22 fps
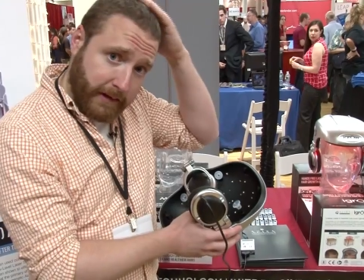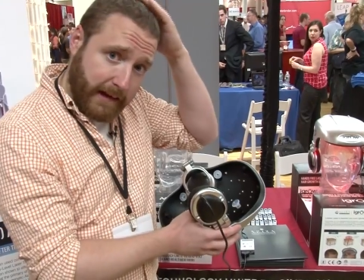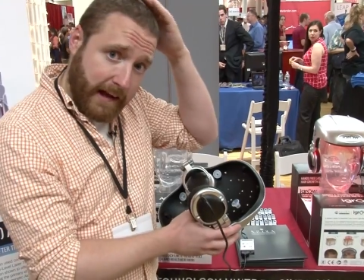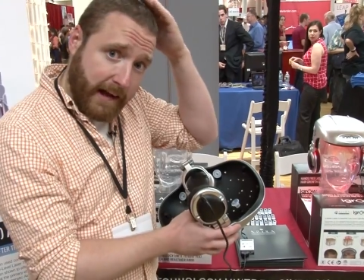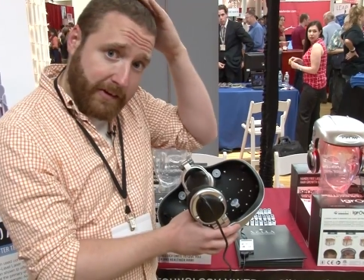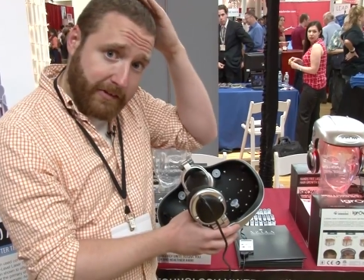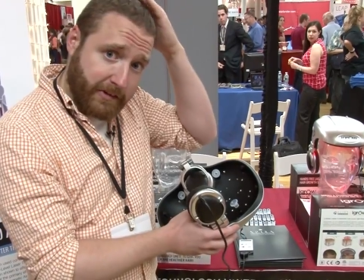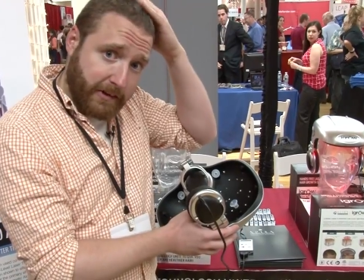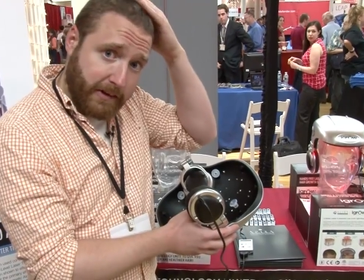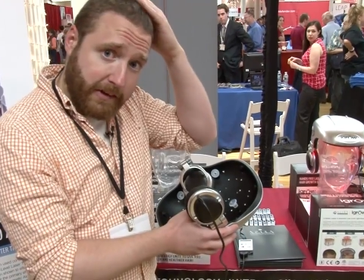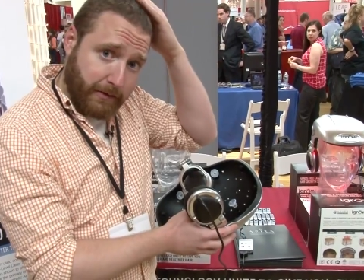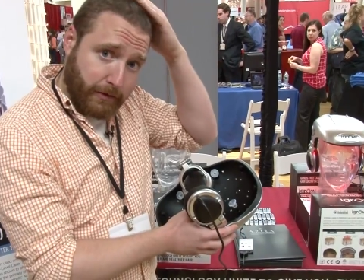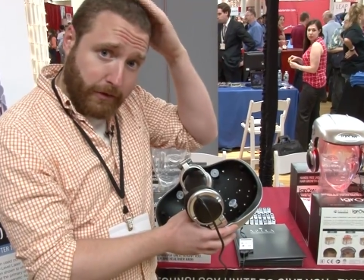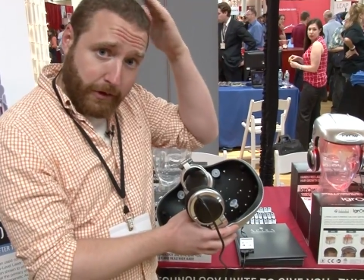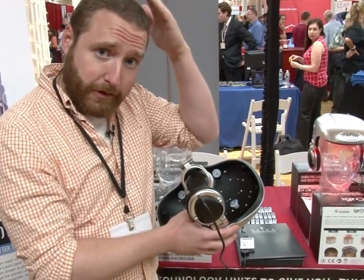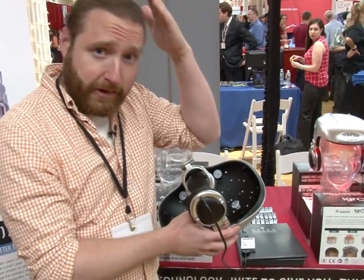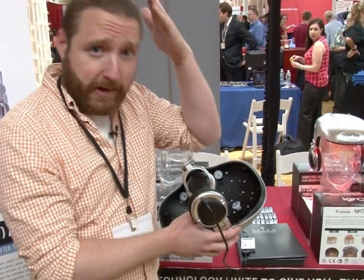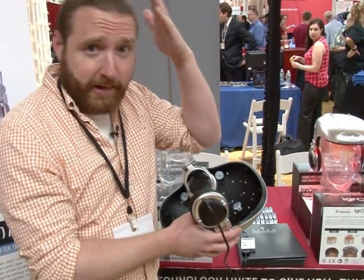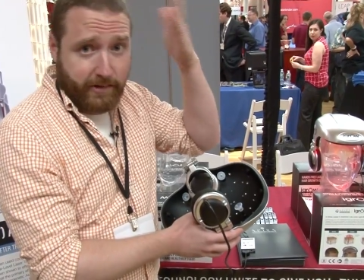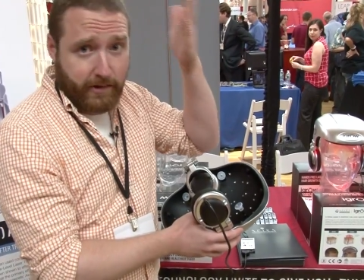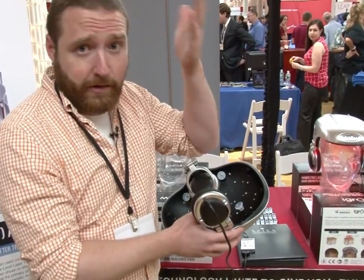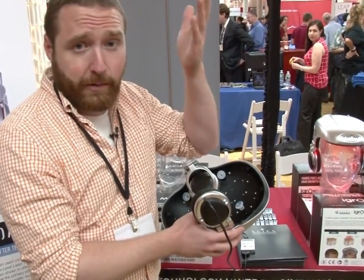can actually,
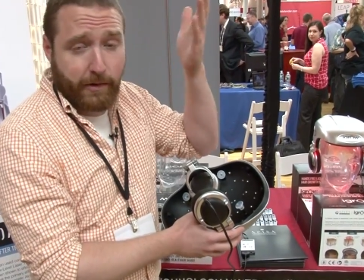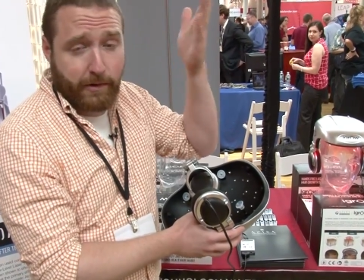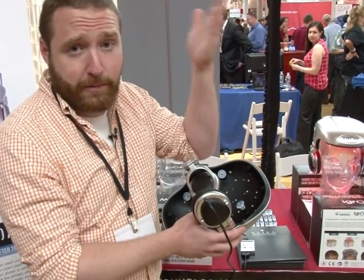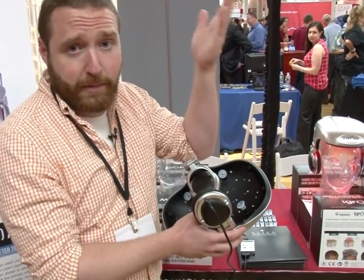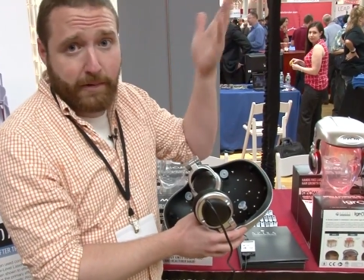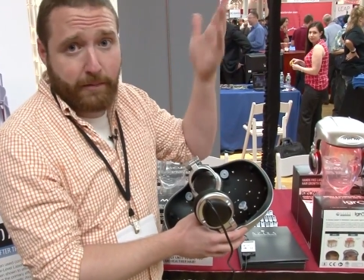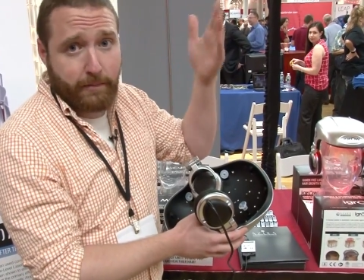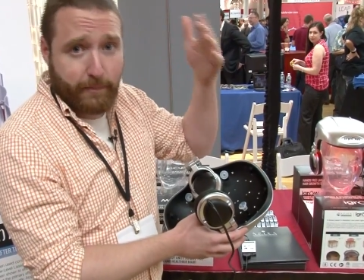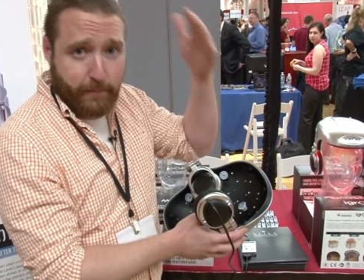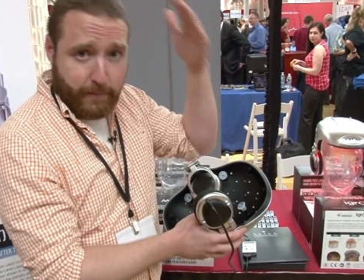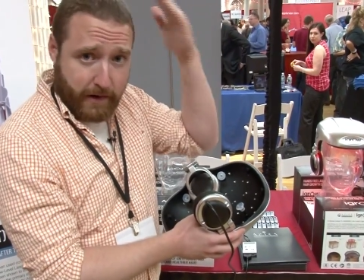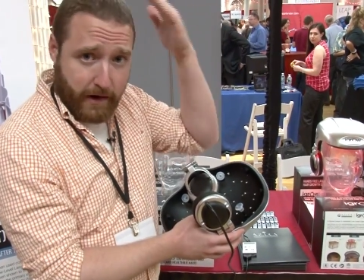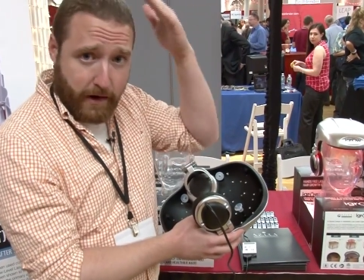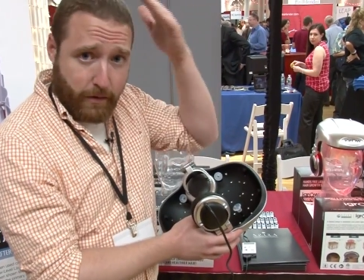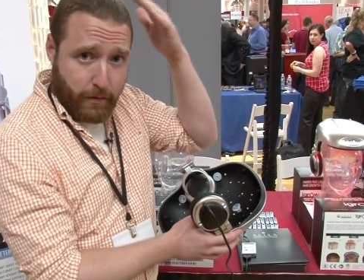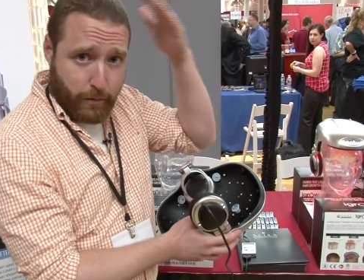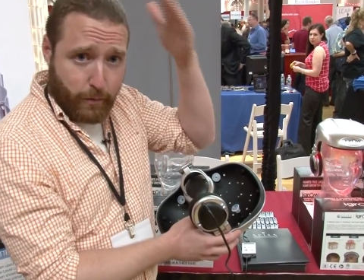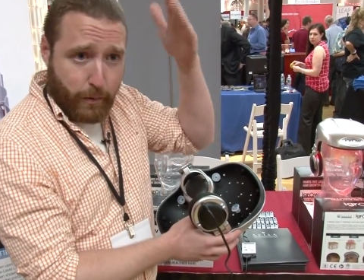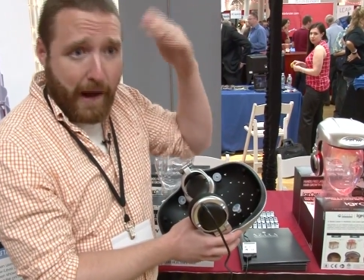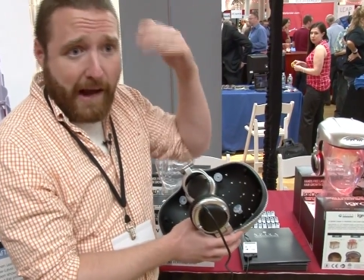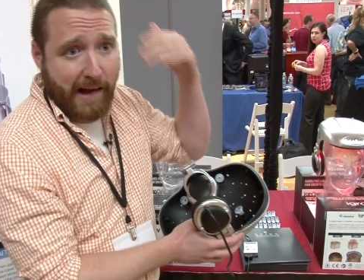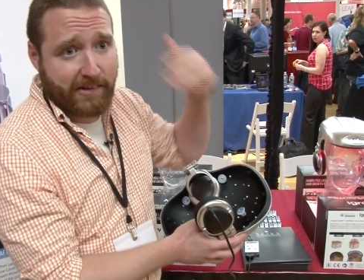looks like someone's been, you
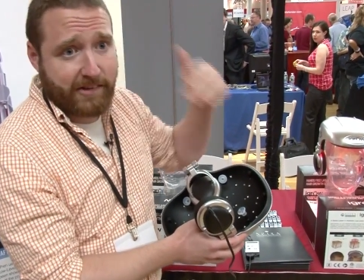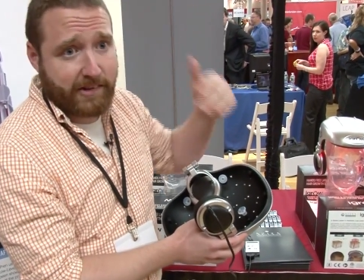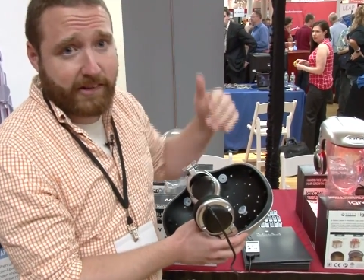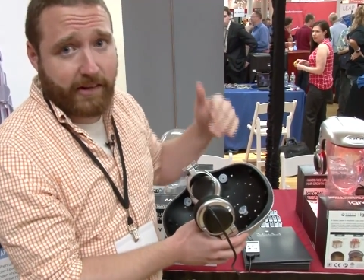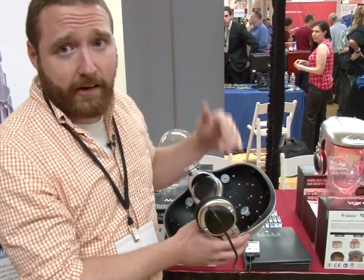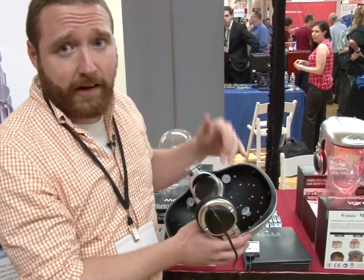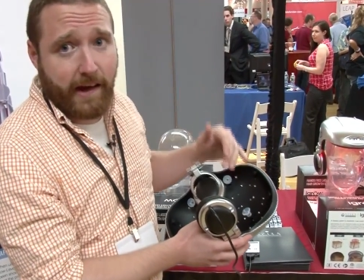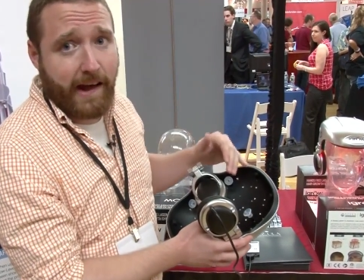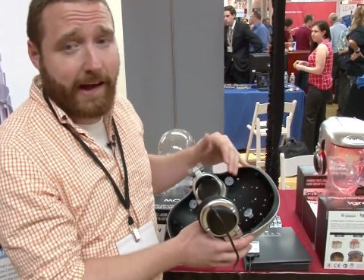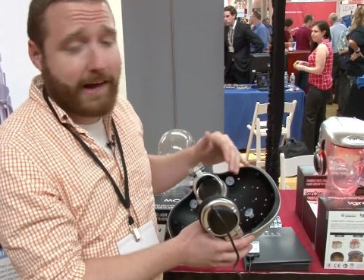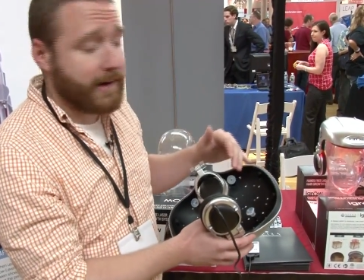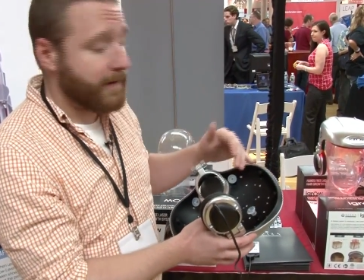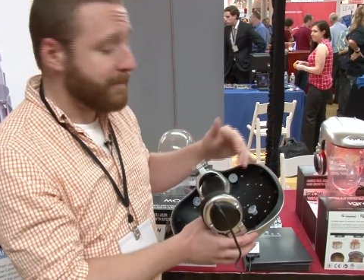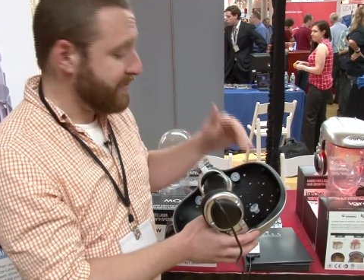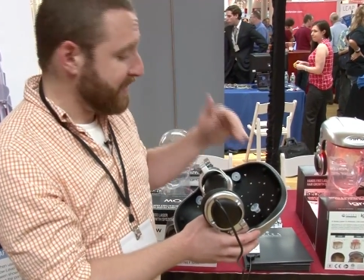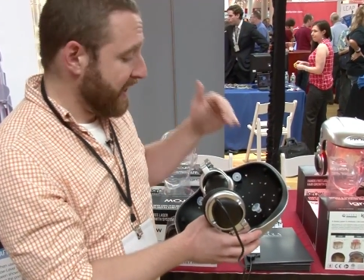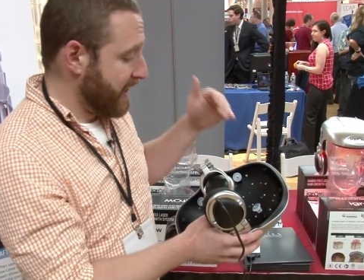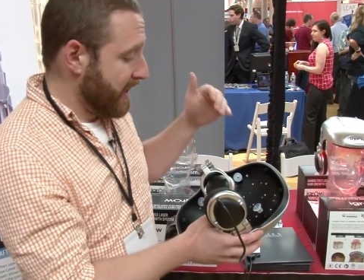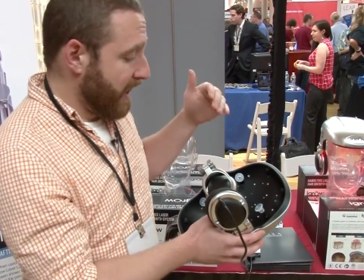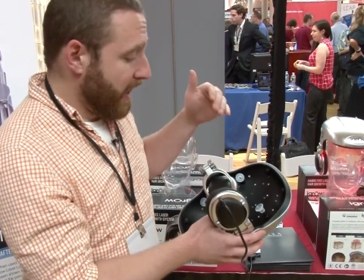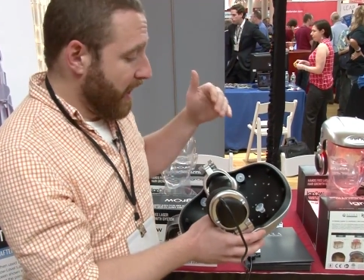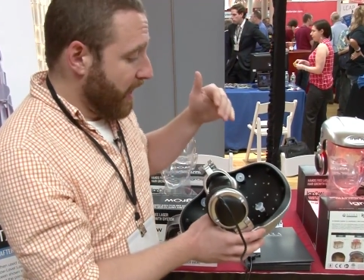know, waxing their head,
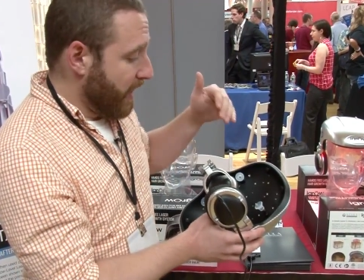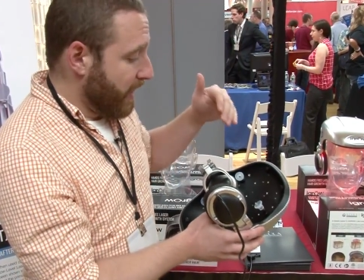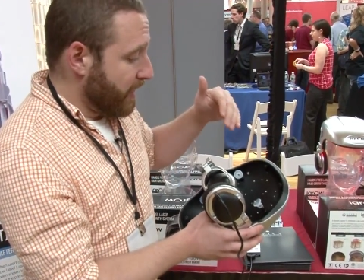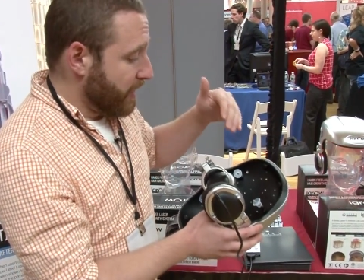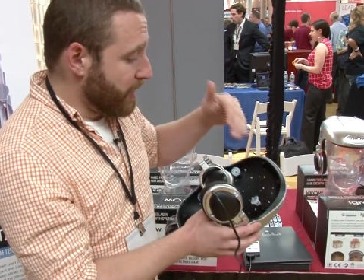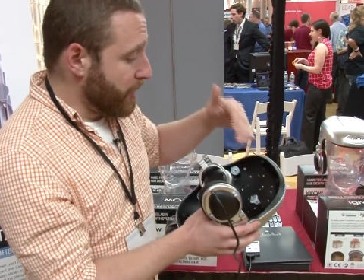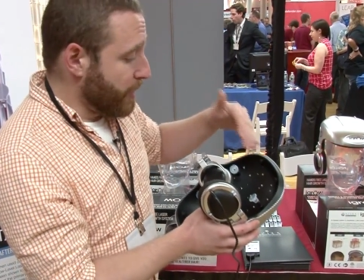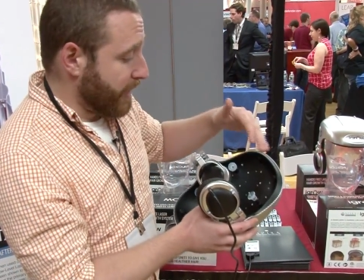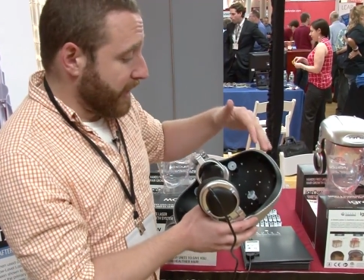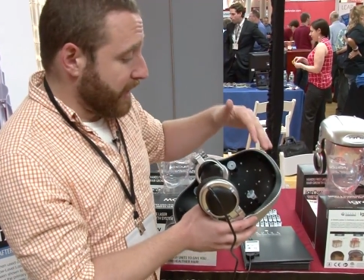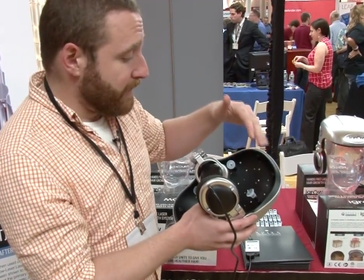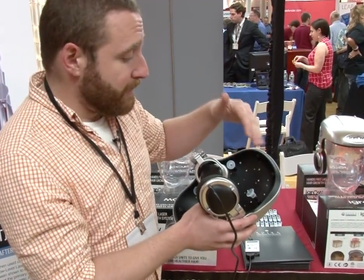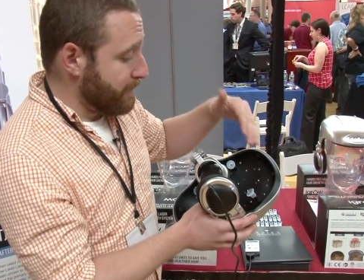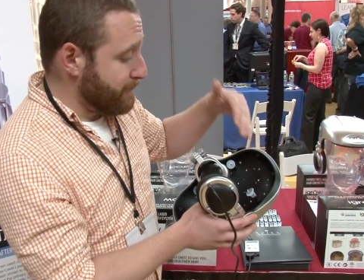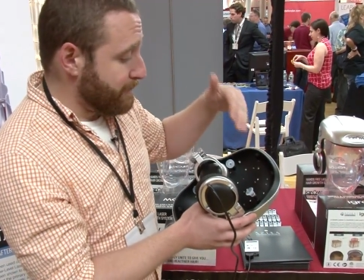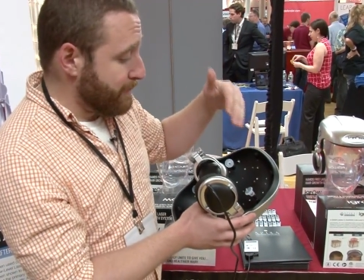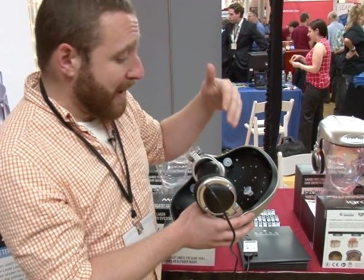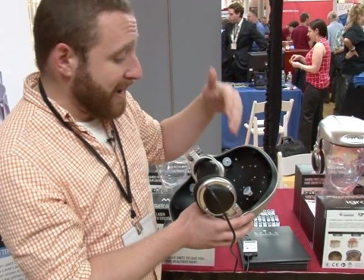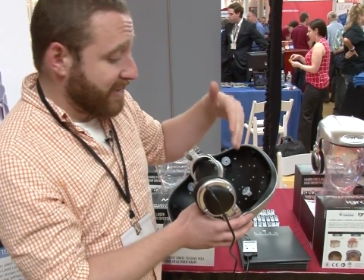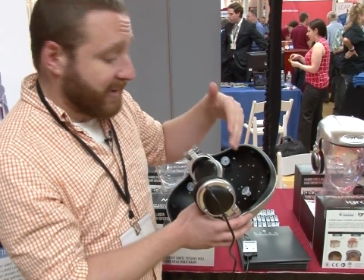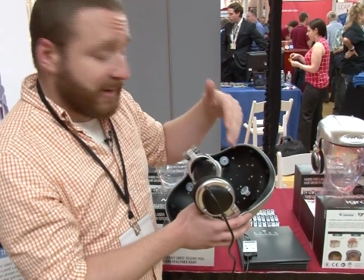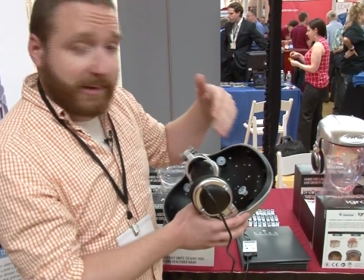you can
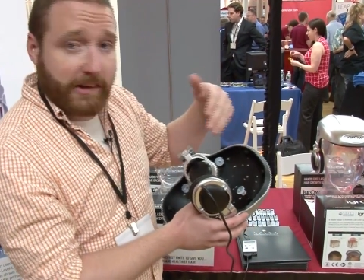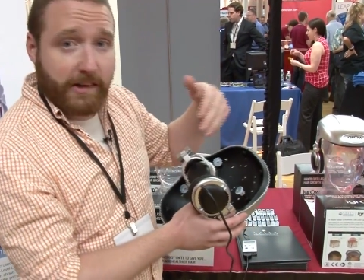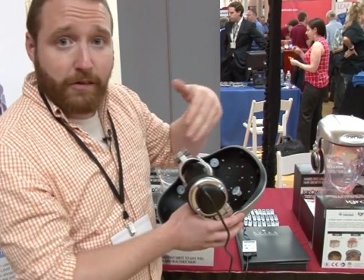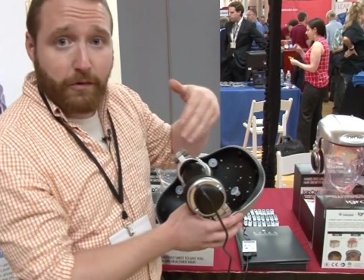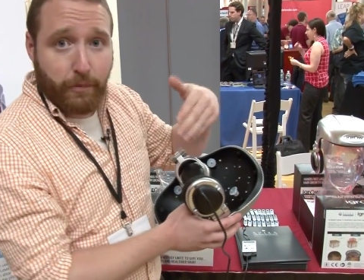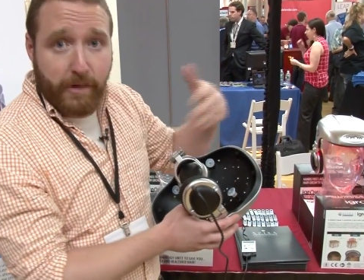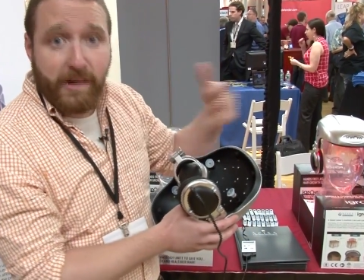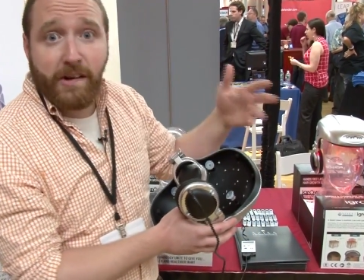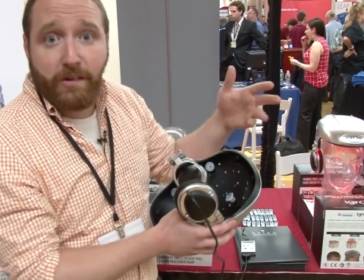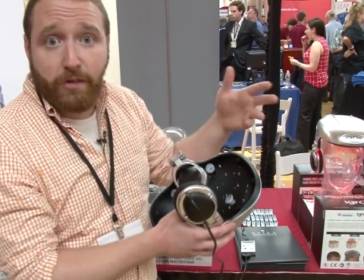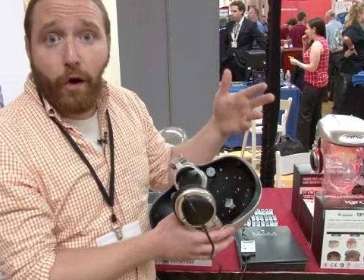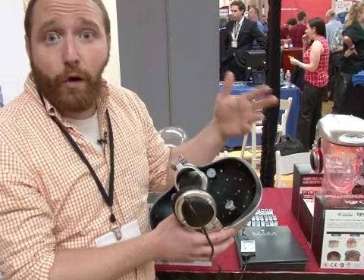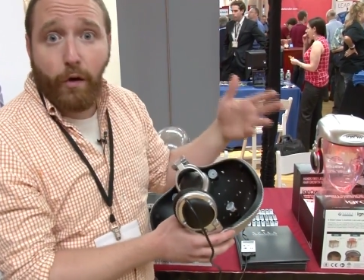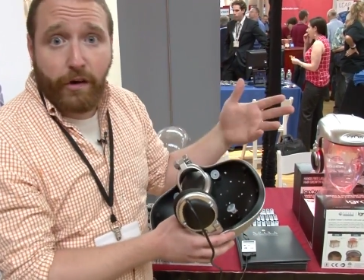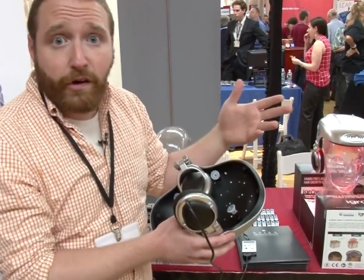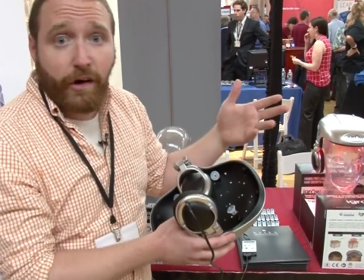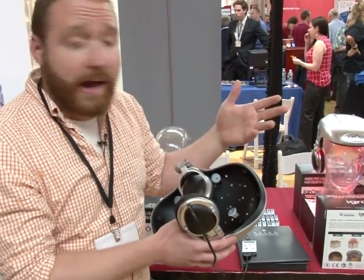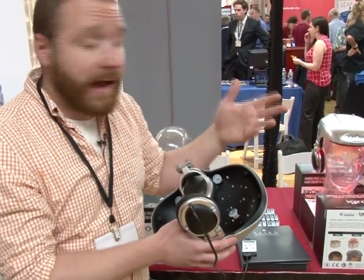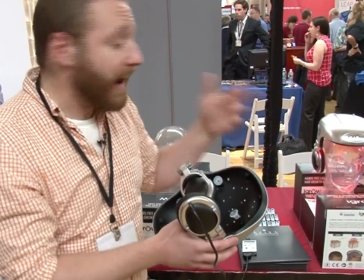basically regrow your